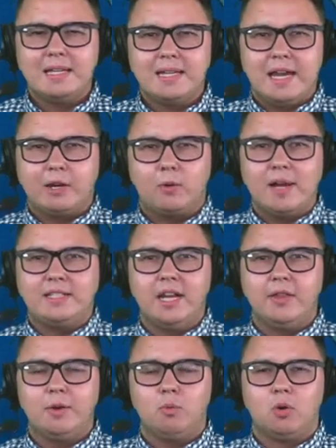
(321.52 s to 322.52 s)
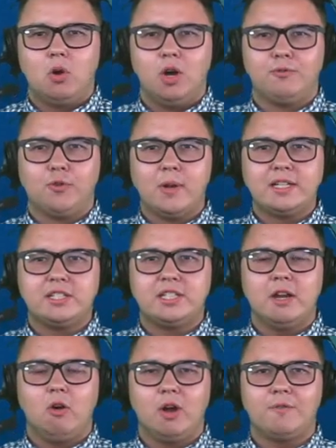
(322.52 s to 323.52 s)
Got a great deal that we're offering
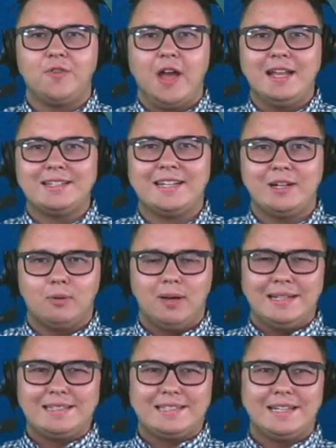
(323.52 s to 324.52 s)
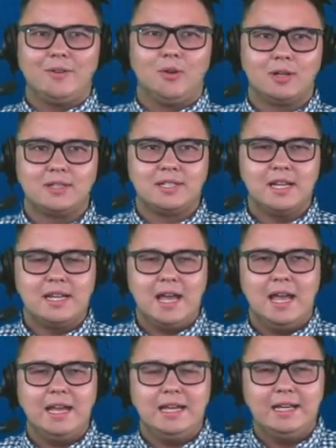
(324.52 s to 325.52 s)
Seahawk fans here on Seahawks Today.